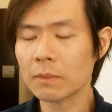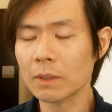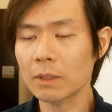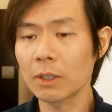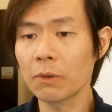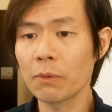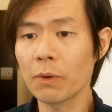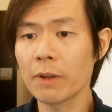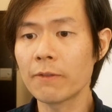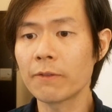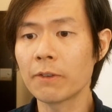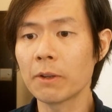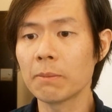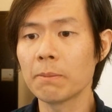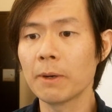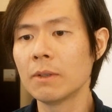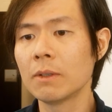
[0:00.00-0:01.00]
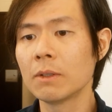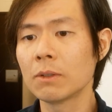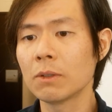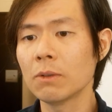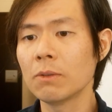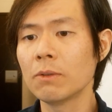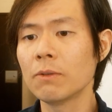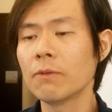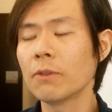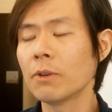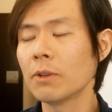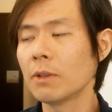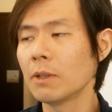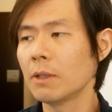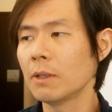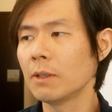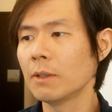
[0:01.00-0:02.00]
the wavefront part. So for
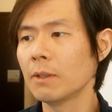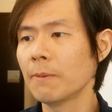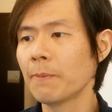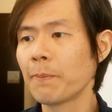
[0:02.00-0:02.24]
the